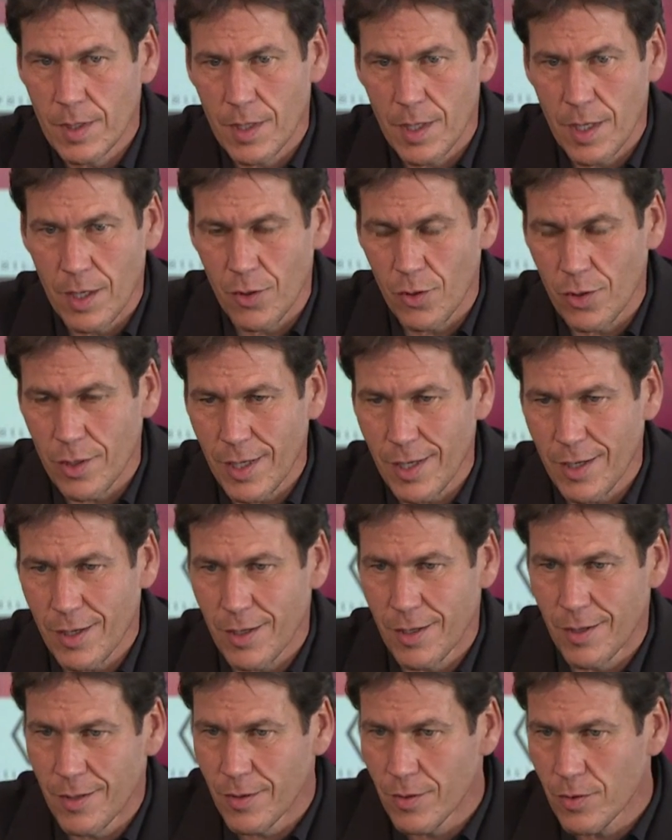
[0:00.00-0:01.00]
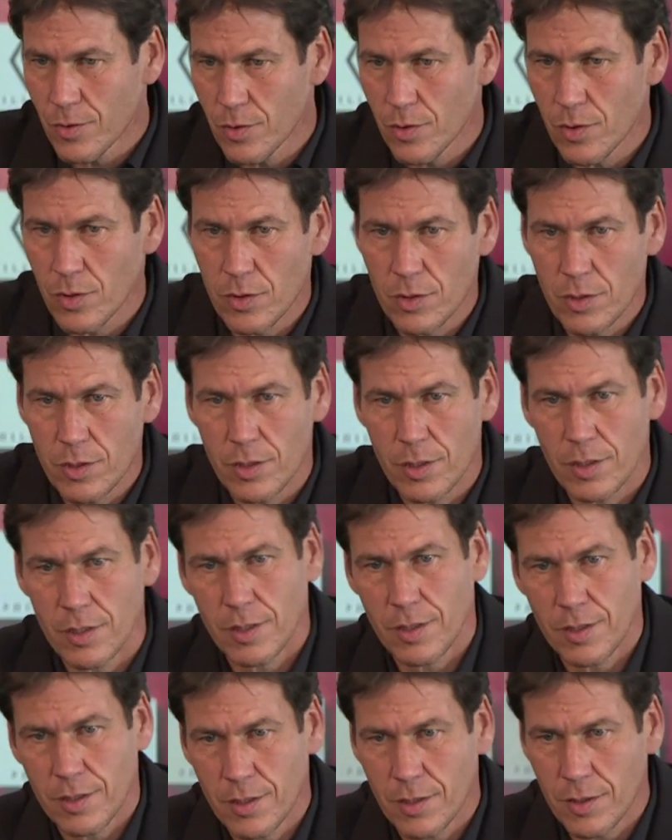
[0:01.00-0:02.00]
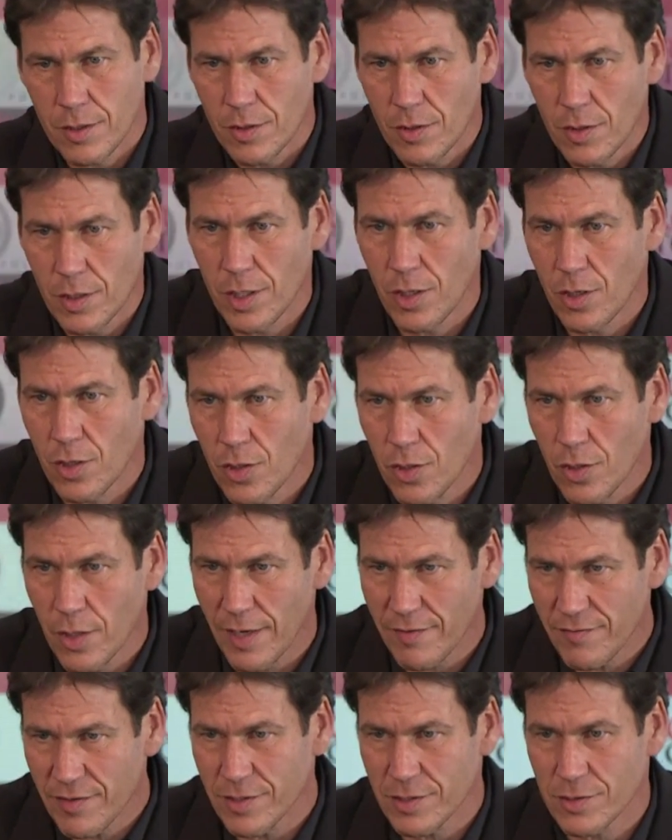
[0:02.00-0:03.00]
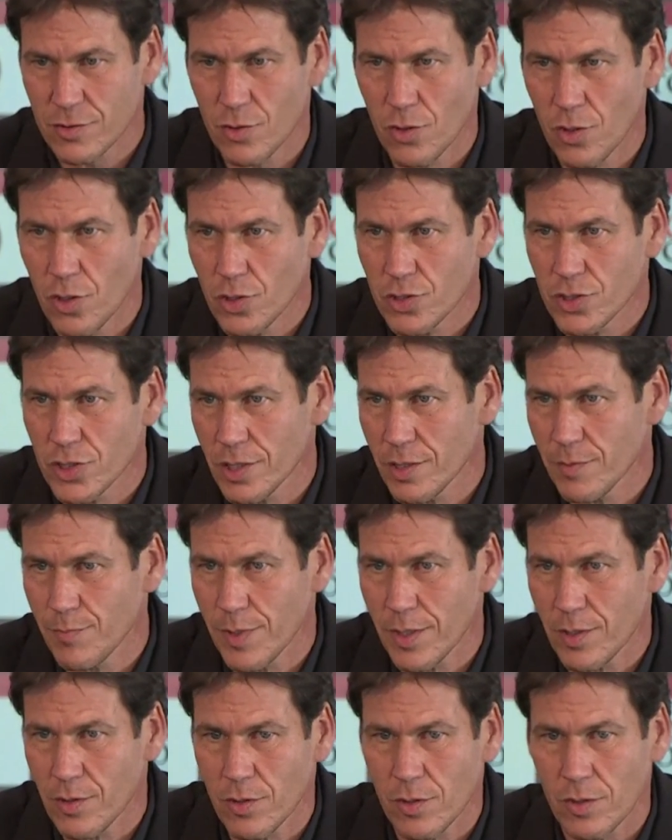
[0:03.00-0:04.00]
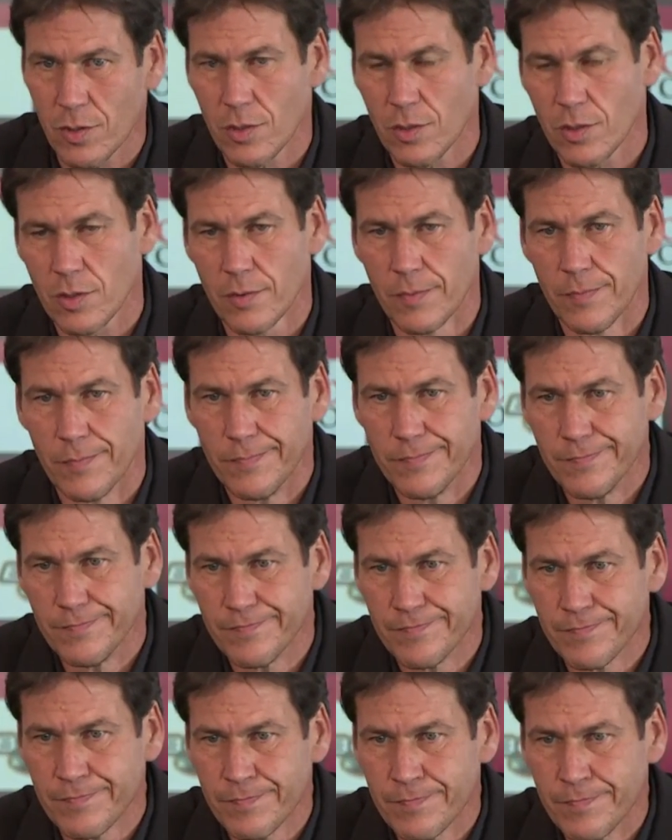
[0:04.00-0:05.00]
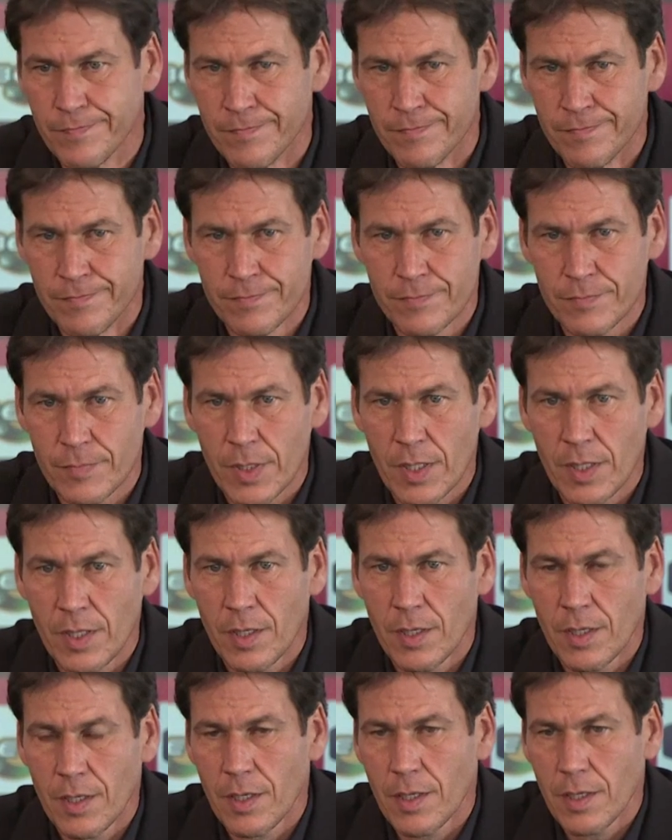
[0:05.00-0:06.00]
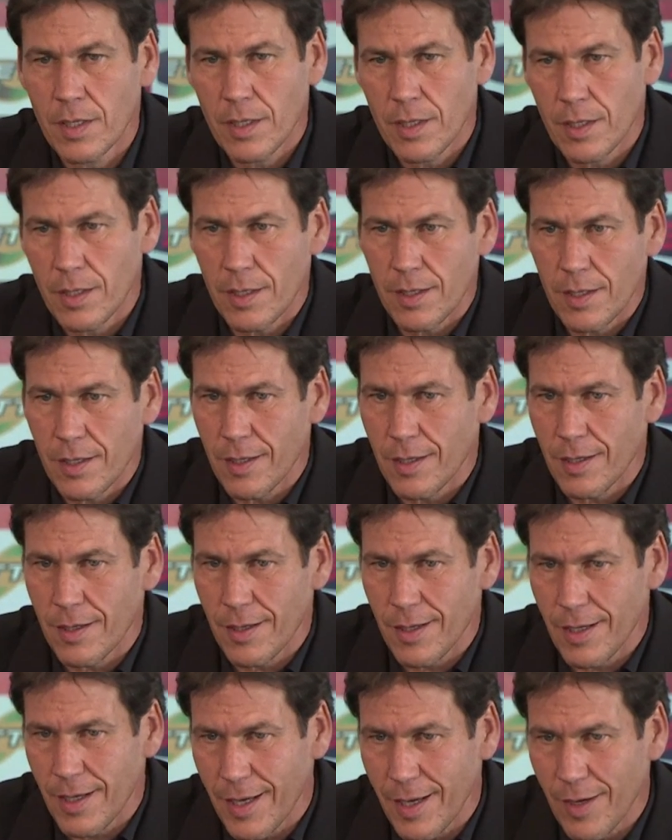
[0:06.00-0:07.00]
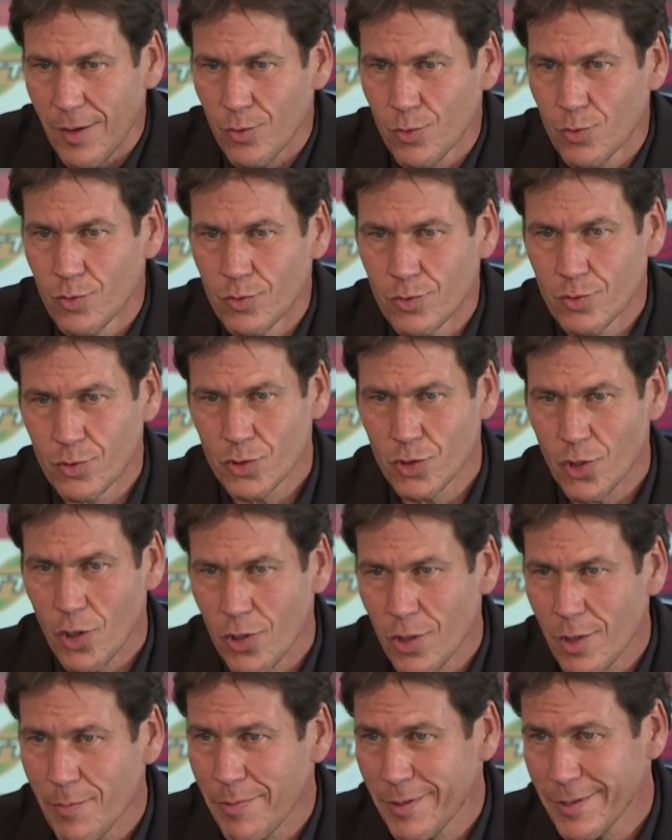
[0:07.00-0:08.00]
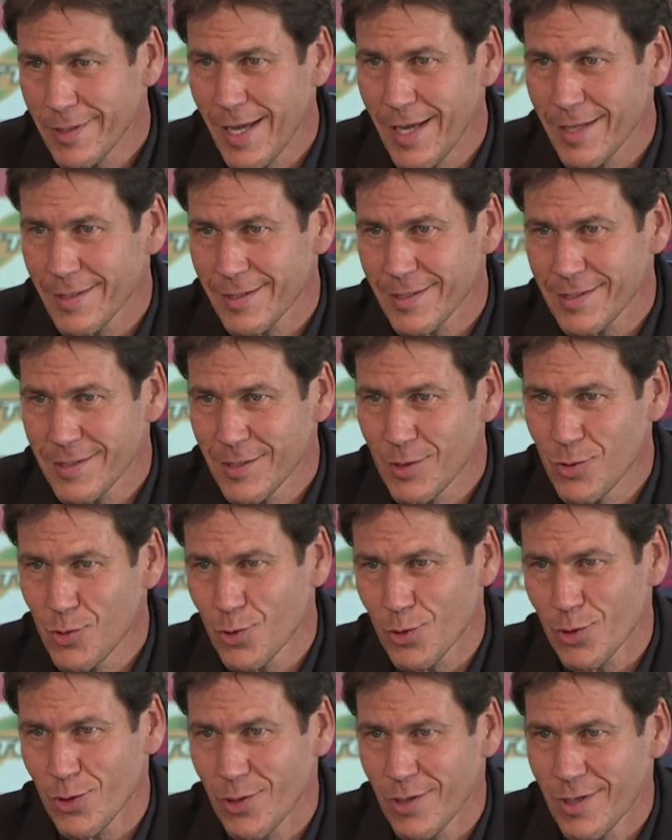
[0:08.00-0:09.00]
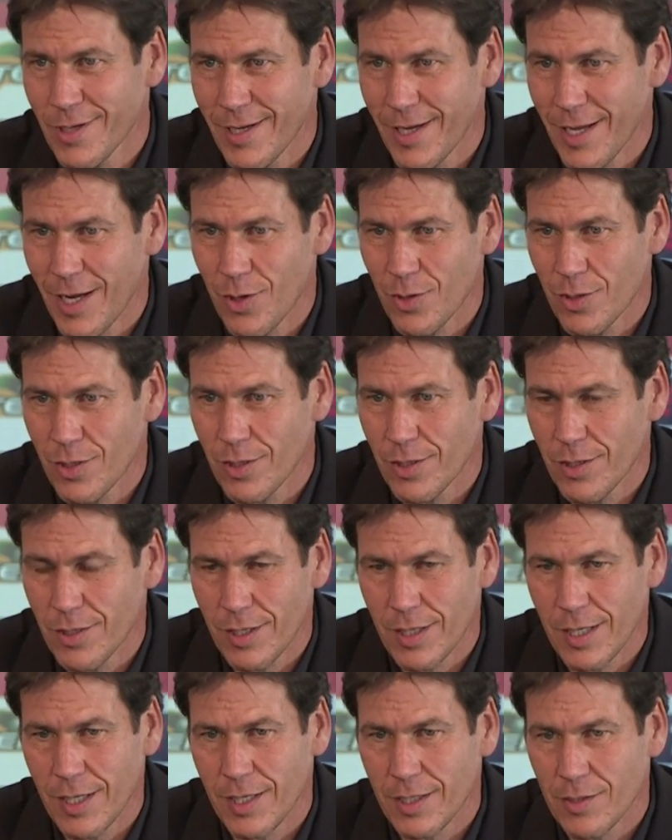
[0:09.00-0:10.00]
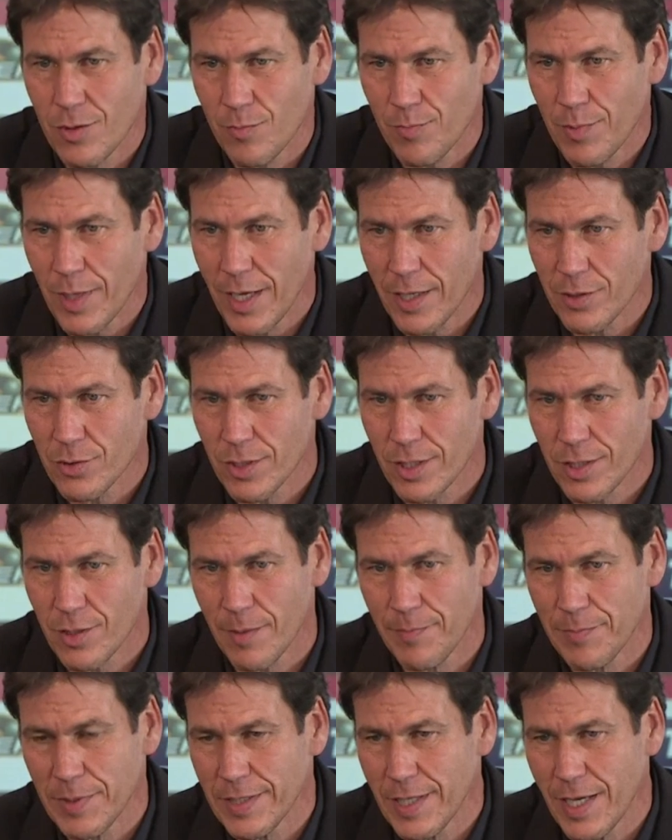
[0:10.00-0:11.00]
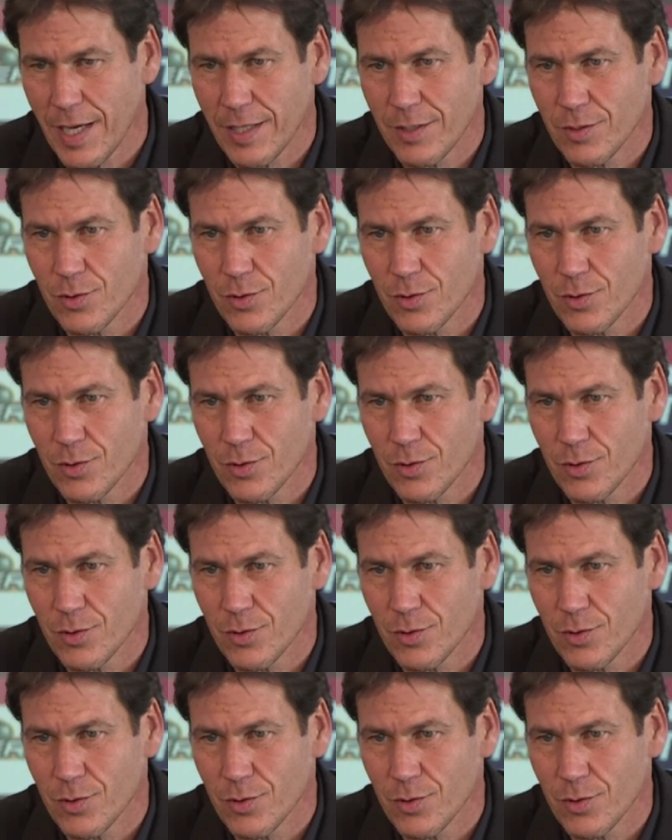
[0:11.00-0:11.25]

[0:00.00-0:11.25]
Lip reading: Allora, non l'ho ancora visto oggi, però. I still haven't seen him today. But it is an important day. It is the birthday of the captain. Happy birthday to him.